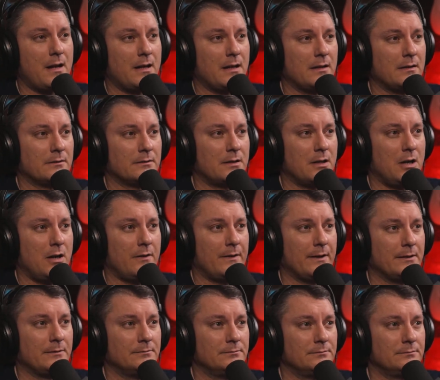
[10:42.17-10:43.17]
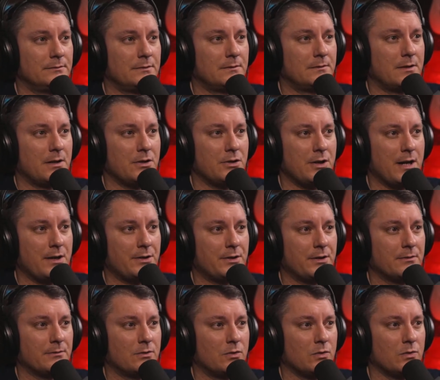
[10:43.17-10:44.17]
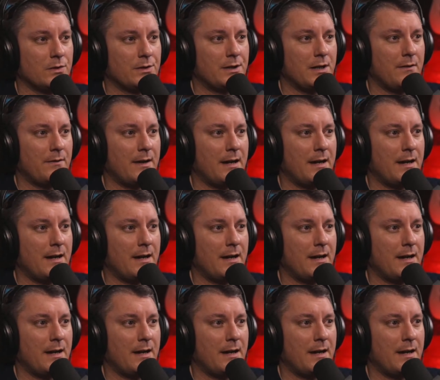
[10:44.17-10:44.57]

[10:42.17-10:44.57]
coughing, congestion, cool stuff that